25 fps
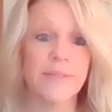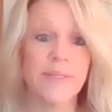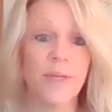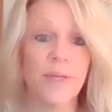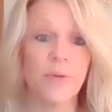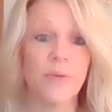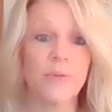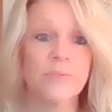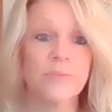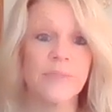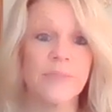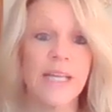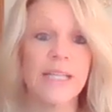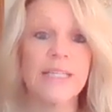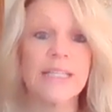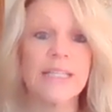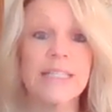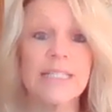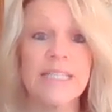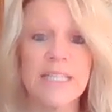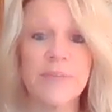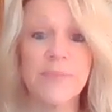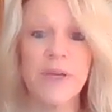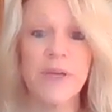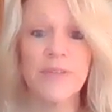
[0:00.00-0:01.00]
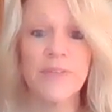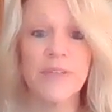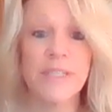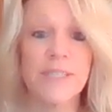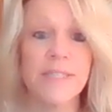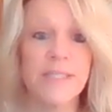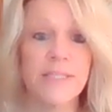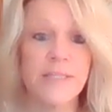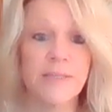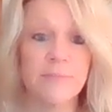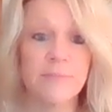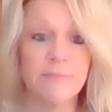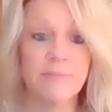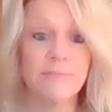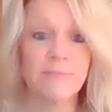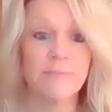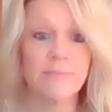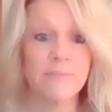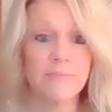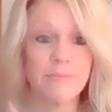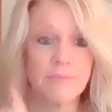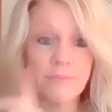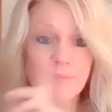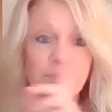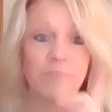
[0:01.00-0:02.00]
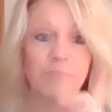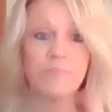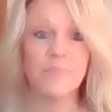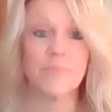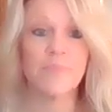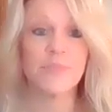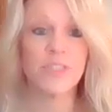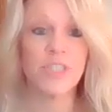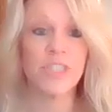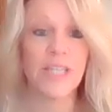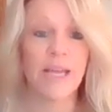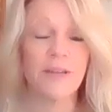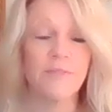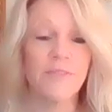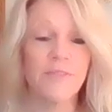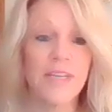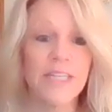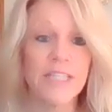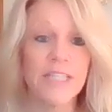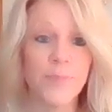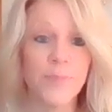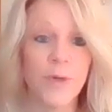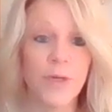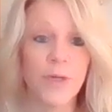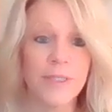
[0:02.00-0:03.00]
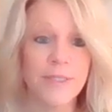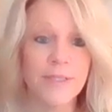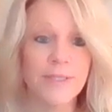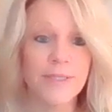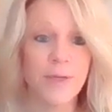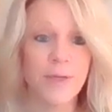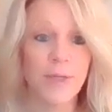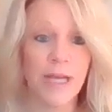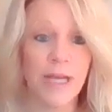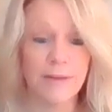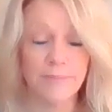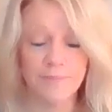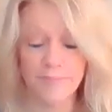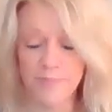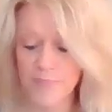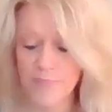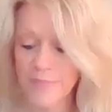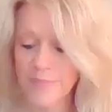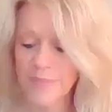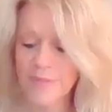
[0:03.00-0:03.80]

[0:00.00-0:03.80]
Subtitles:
So yeah, Lindsay Bibbins. She's on Facebook. So yeah.